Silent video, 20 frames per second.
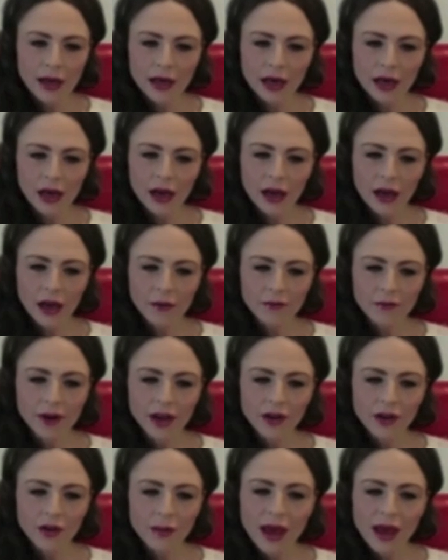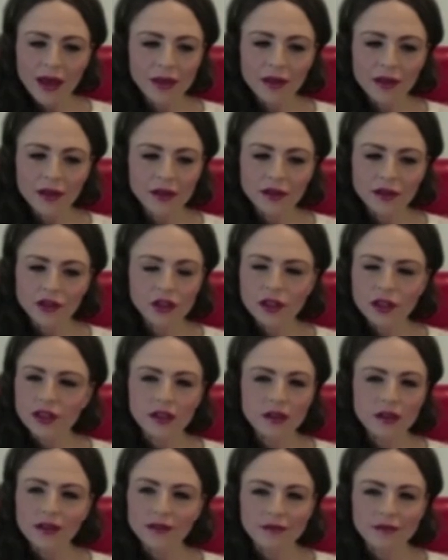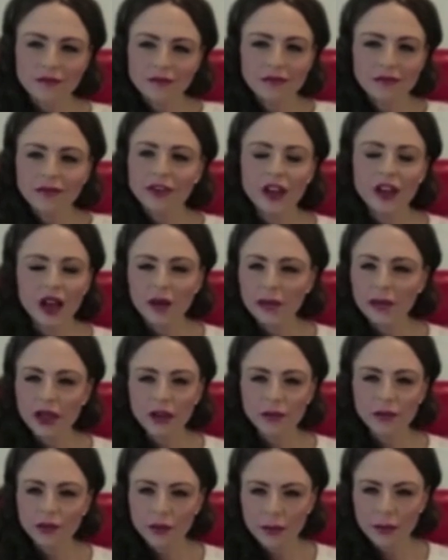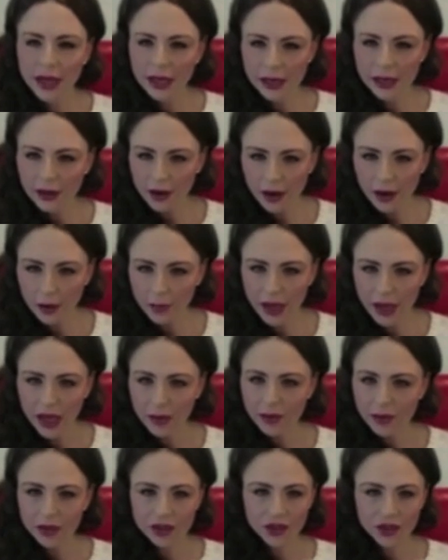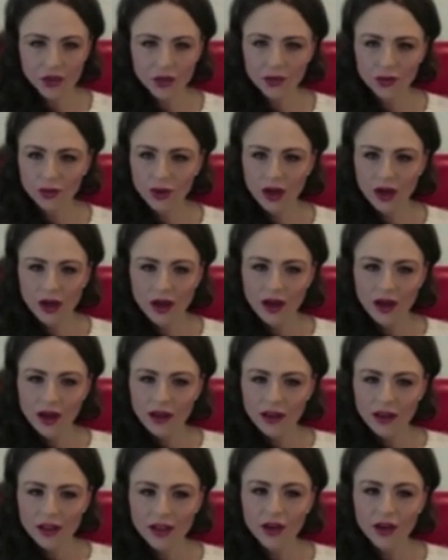I find her method just phenomenal for me. I'm able to